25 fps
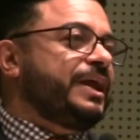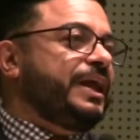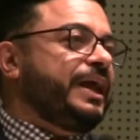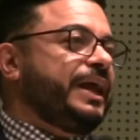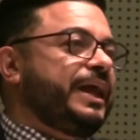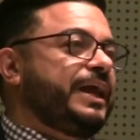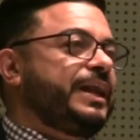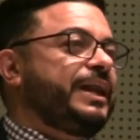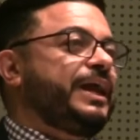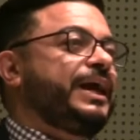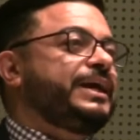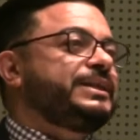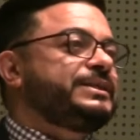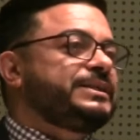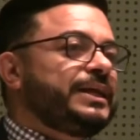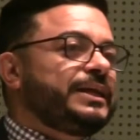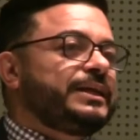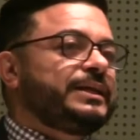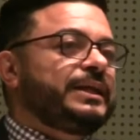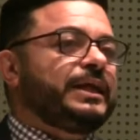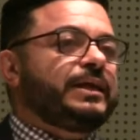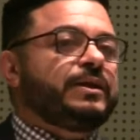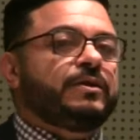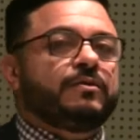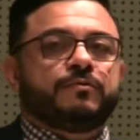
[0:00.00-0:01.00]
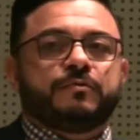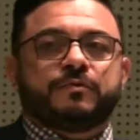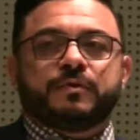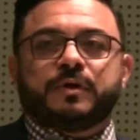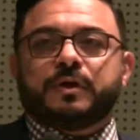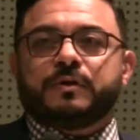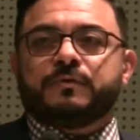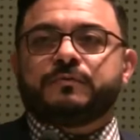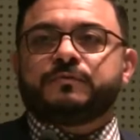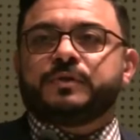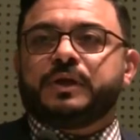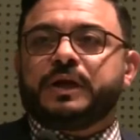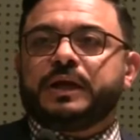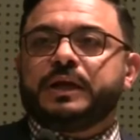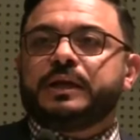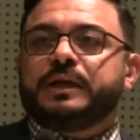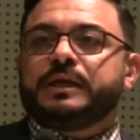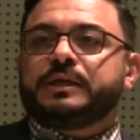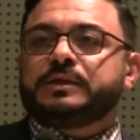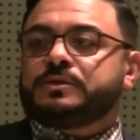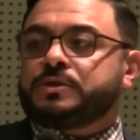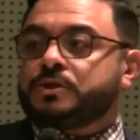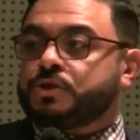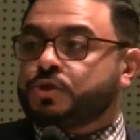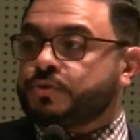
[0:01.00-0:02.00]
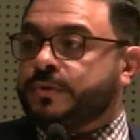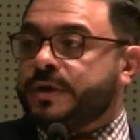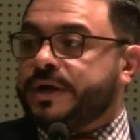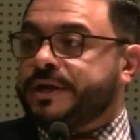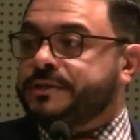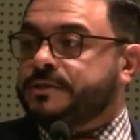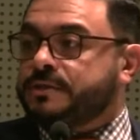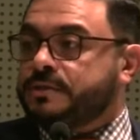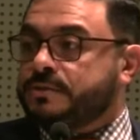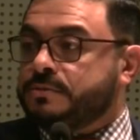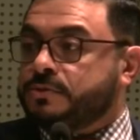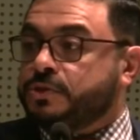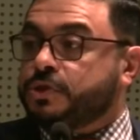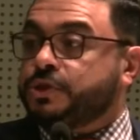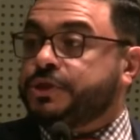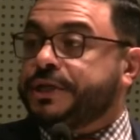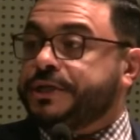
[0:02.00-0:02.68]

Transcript: And I did get involved in it to try to